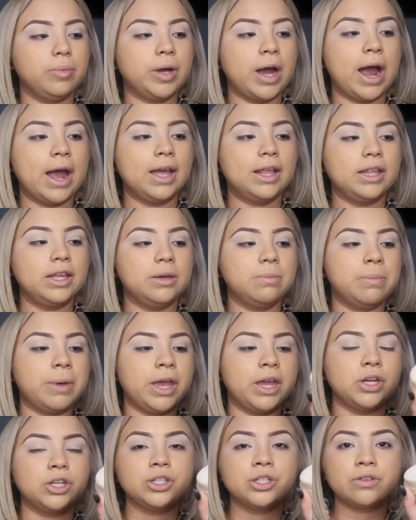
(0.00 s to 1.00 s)
Kylie
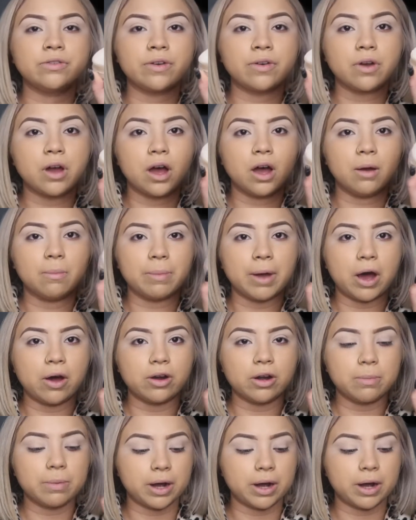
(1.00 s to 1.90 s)
beige powder,